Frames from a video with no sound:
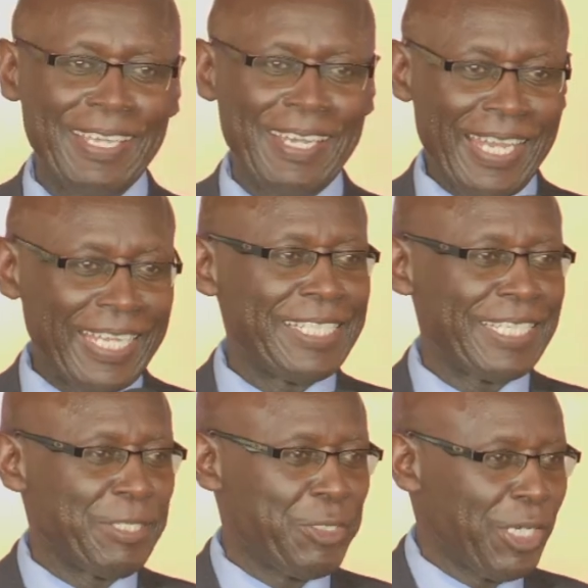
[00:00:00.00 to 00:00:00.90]
Ladies
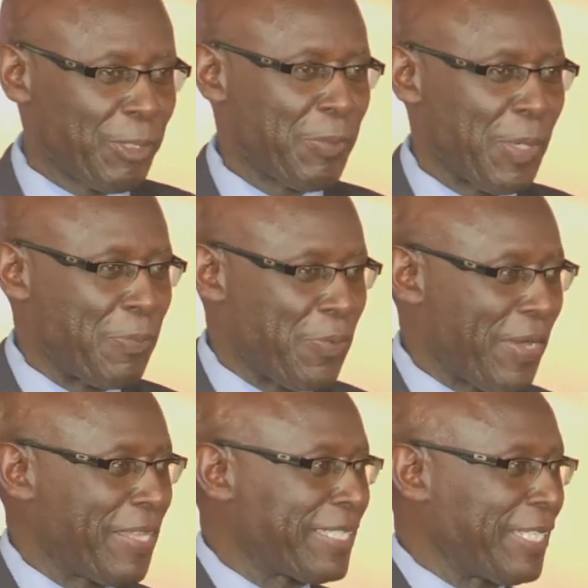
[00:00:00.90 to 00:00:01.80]
and gentlemen,
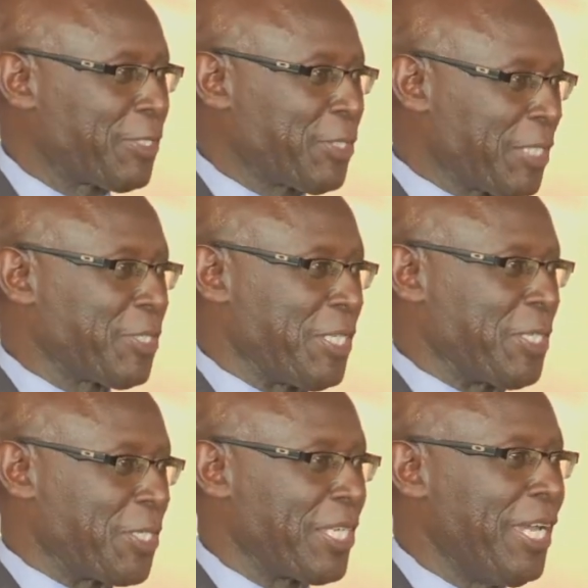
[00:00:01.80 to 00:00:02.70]
brothers and sisters,